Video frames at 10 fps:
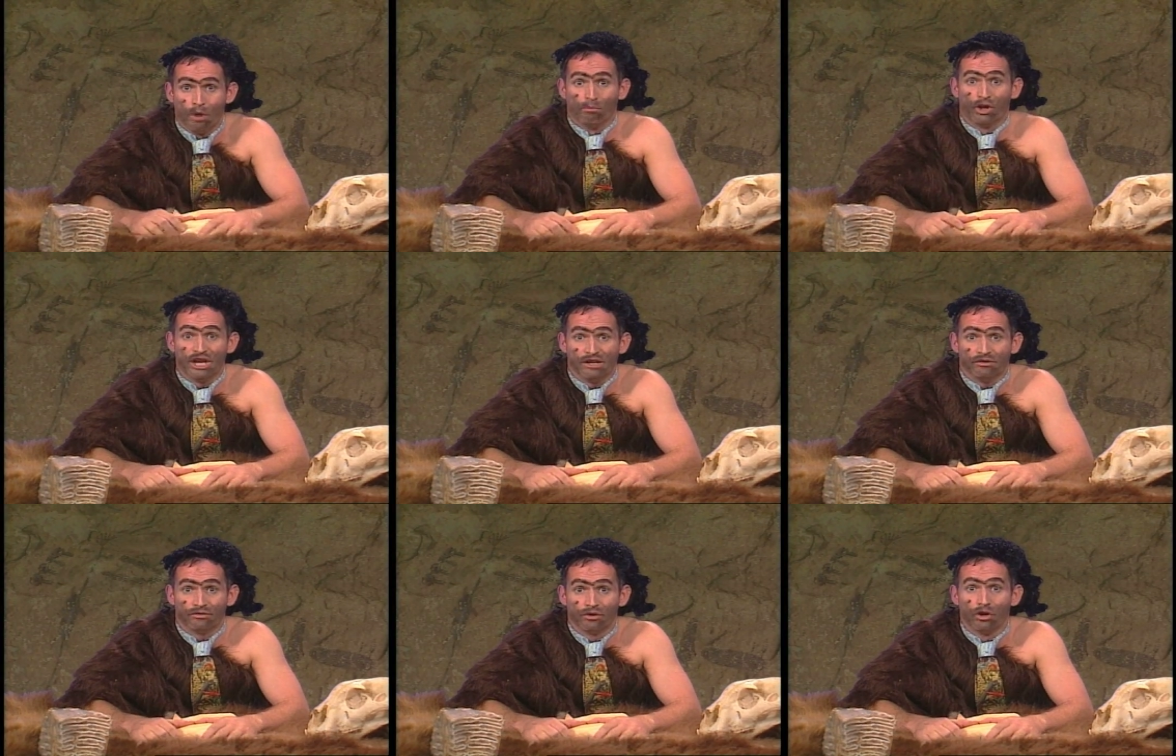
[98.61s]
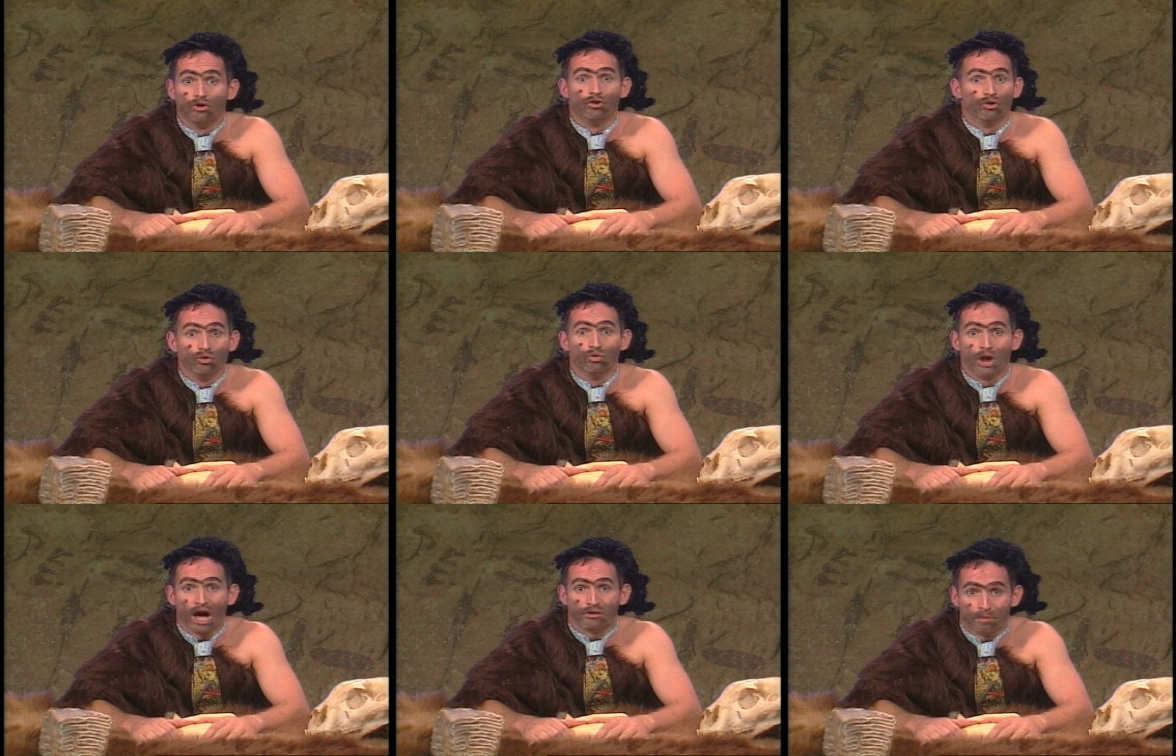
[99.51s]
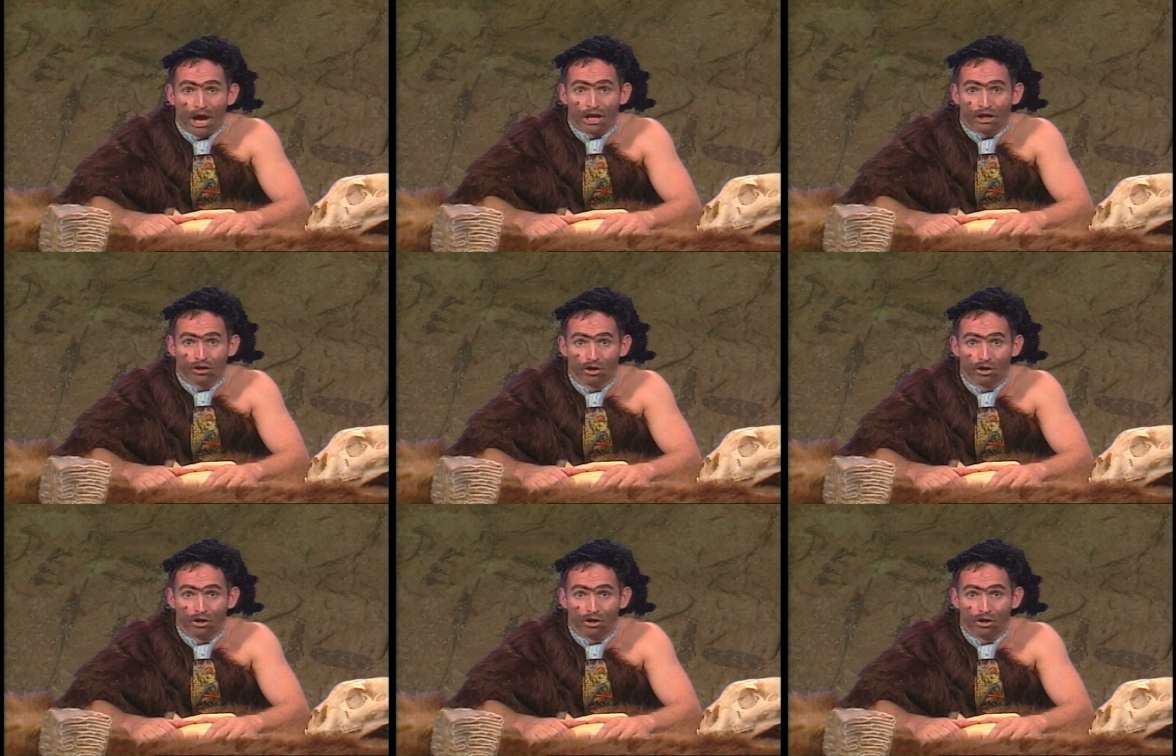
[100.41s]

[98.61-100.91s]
Please do not panic.